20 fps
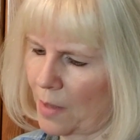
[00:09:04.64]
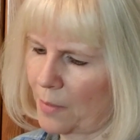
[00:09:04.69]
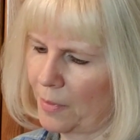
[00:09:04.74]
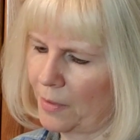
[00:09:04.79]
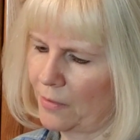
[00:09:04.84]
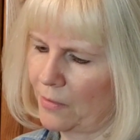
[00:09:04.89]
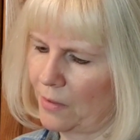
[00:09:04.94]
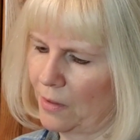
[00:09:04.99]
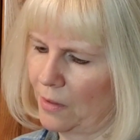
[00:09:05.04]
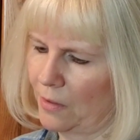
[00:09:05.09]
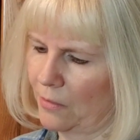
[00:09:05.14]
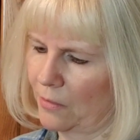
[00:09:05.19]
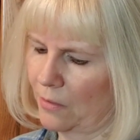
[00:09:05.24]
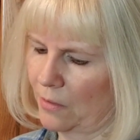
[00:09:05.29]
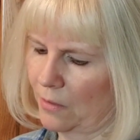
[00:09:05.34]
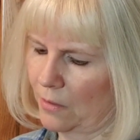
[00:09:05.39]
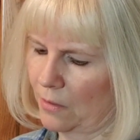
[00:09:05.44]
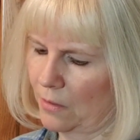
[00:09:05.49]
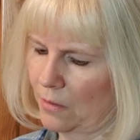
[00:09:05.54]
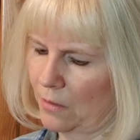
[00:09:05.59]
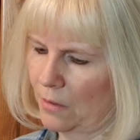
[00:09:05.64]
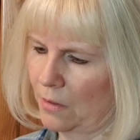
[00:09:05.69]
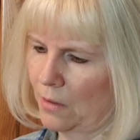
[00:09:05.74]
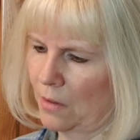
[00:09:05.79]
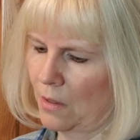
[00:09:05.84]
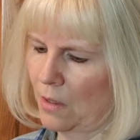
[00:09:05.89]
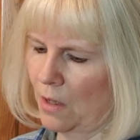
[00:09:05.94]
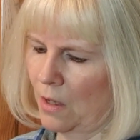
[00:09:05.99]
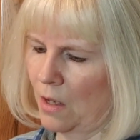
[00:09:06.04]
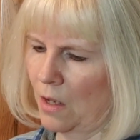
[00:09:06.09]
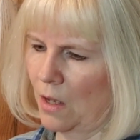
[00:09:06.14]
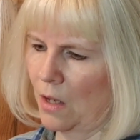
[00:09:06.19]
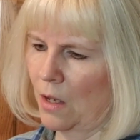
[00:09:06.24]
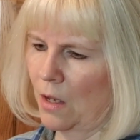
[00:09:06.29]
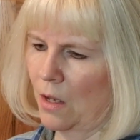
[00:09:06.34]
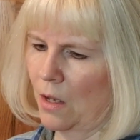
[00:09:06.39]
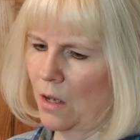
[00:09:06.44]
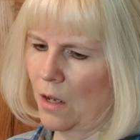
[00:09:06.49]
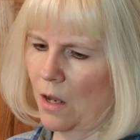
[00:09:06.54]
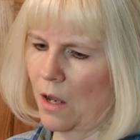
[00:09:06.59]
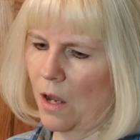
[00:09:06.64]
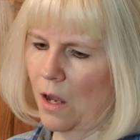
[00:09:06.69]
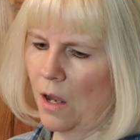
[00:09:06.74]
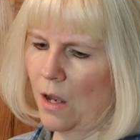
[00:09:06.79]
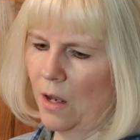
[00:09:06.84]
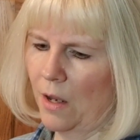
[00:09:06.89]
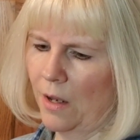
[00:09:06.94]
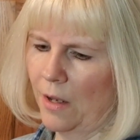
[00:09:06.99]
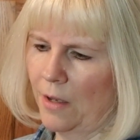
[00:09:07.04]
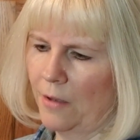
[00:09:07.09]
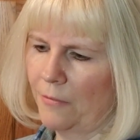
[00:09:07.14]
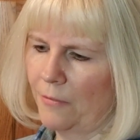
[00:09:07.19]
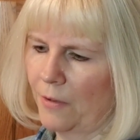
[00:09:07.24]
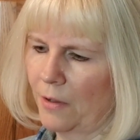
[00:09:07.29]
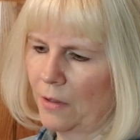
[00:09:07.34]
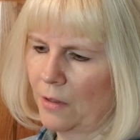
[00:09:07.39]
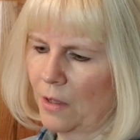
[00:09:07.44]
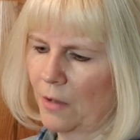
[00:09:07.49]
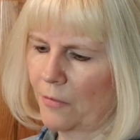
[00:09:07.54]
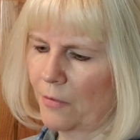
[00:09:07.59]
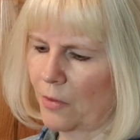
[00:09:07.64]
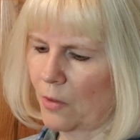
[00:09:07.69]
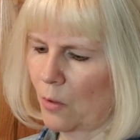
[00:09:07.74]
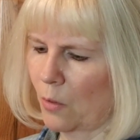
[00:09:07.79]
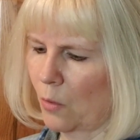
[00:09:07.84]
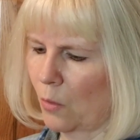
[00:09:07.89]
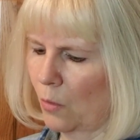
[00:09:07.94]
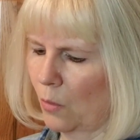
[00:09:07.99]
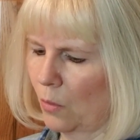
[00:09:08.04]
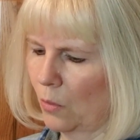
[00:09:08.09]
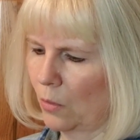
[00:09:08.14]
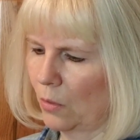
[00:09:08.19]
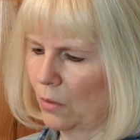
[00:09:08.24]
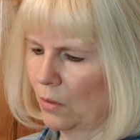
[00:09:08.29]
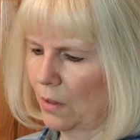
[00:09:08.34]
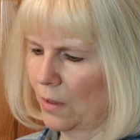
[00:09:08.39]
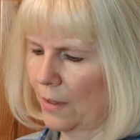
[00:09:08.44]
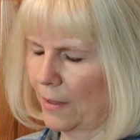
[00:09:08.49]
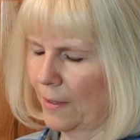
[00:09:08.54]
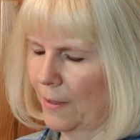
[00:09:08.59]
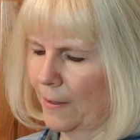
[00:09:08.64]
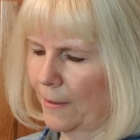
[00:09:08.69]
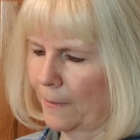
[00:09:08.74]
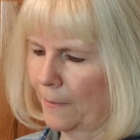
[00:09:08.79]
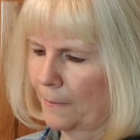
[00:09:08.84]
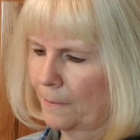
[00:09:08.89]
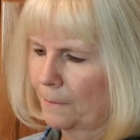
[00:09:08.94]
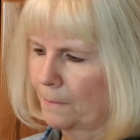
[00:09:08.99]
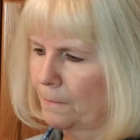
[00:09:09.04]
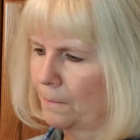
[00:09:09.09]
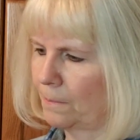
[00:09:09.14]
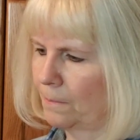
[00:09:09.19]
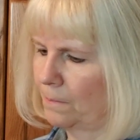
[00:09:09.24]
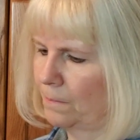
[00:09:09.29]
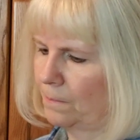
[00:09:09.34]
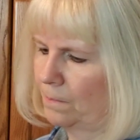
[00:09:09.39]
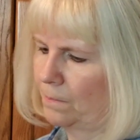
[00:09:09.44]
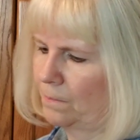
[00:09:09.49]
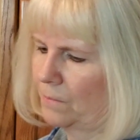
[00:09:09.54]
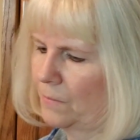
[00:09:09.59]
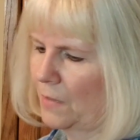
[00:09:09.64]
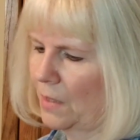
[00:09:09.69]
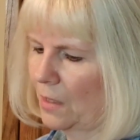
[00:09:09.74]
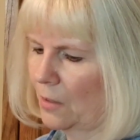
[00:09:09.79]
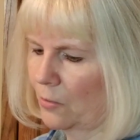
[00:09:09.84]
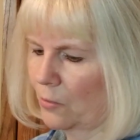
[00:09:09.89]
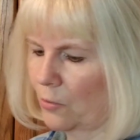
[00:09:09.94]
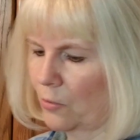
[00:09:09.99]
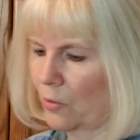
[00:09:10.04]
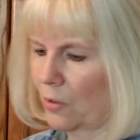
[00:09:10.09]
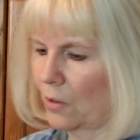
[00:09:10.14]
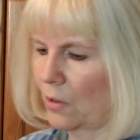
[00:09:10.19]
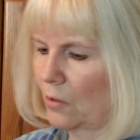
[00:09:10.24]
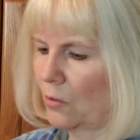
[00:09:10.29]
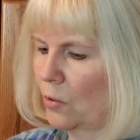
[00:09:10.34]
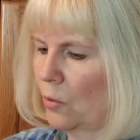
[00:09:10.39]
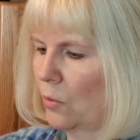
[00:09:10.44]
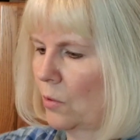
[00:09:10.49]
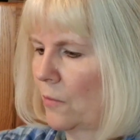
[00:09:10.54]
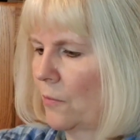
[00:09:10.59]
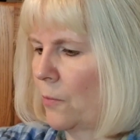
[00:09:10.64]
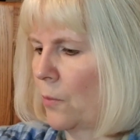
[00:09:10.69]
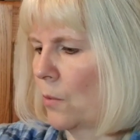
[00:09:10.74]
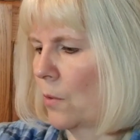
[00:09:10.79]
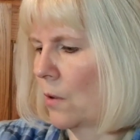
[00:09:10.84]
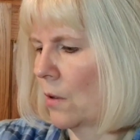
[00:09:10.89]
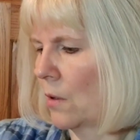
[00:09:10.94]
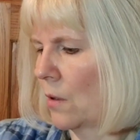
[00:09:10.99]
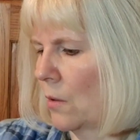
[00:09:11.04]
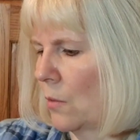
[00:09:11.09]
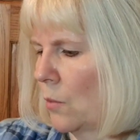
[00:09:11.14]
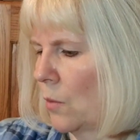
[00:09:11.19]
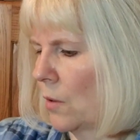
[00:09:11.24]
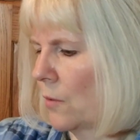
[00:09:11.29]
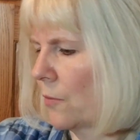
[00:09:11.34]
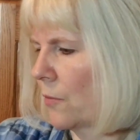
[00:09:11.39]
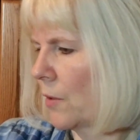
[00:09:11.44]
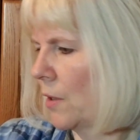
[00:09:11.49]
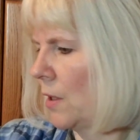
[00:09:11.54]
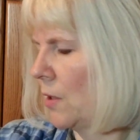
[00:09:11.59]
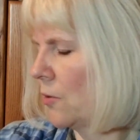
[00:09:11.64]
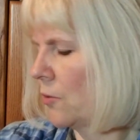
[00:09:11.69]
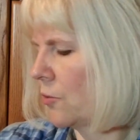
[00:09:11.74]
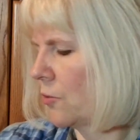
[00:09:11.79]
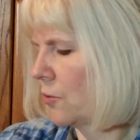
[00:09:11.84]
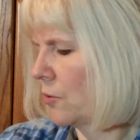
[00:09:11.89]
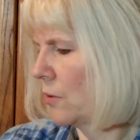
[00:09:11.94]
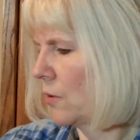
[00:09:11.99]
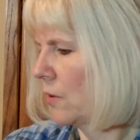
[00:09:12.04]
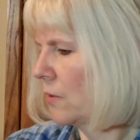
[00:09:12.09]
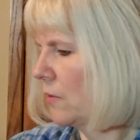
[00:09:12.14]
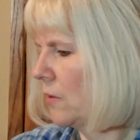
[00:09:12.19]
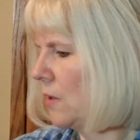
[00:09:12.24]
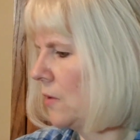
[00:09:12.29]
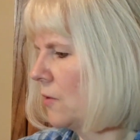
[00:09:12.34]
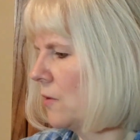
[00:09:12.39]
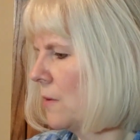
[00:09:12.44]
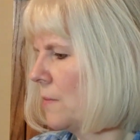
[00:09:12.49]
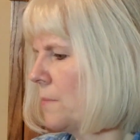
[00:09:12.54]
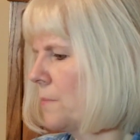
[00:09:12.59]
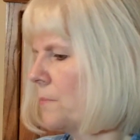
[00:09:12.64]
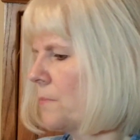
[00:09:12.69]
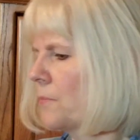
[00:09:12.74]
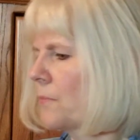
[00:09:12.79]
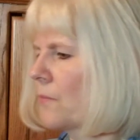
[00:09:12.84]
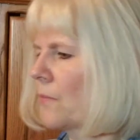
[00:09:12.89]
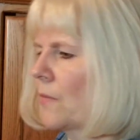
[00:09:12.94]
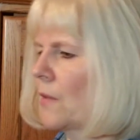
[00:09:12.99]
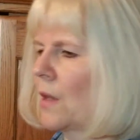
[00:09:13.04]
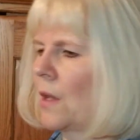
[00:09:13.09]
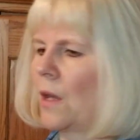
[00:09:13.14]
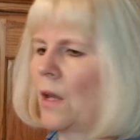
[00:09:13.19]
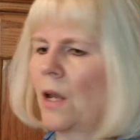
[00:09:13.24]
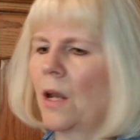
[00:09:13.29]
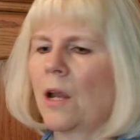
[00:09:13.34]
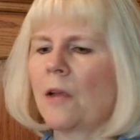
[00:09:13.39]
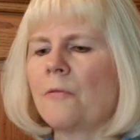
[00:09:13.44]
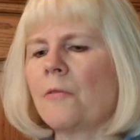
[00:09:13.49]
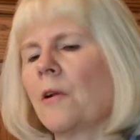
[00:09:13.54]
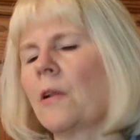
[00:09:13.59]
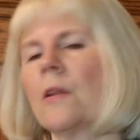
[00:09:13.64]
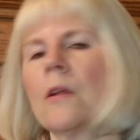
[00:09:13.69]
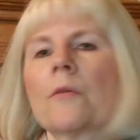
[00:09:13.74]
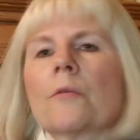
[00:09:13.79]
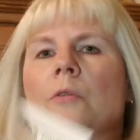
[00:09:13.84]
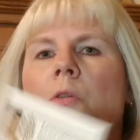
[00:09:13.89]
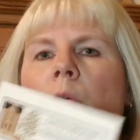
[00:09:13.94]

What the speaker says: ABCs. I fell in love with the whole, there's a total of 4, 1 for each season, and I fell in love